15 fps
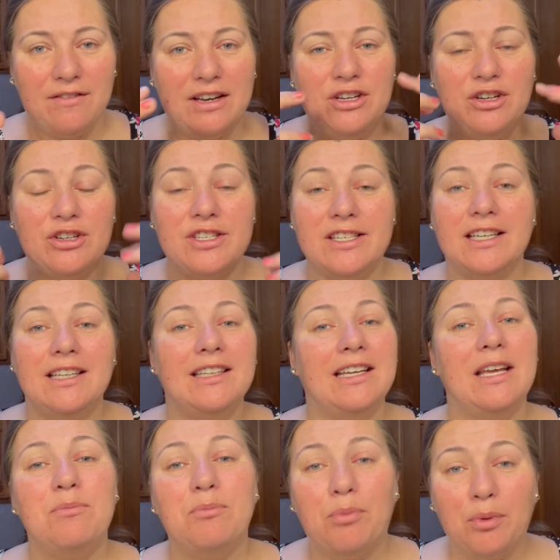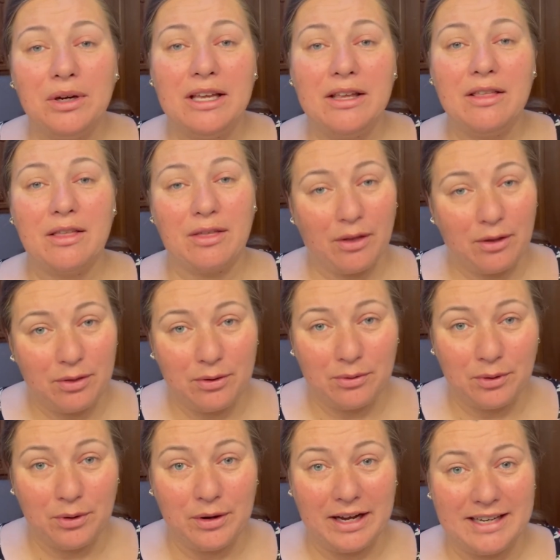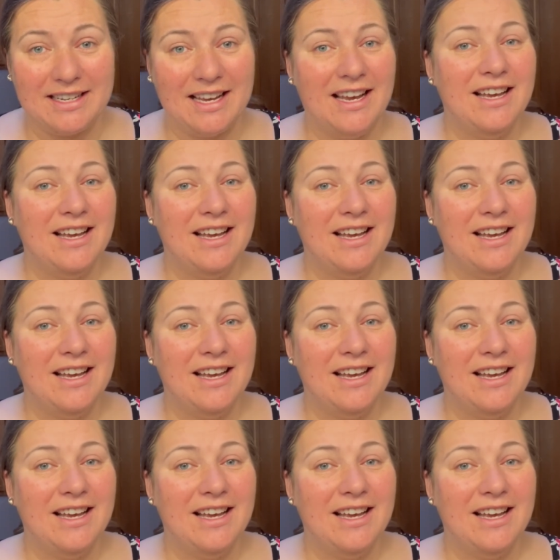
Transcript: and your skin can breathe through it.